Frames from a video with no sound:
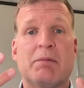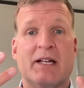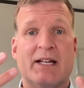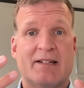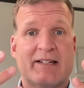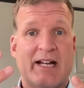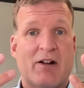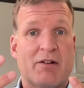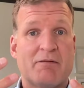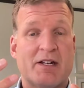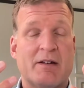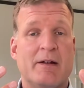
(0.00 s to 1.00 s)
and get scared
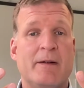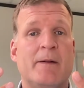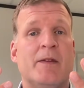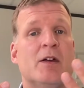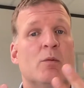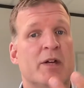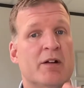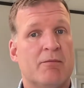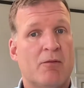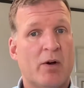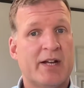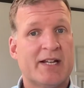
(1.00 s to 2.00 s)
of it. We
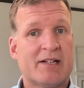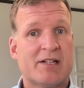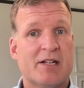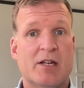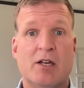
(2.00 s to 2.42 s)
avoid it.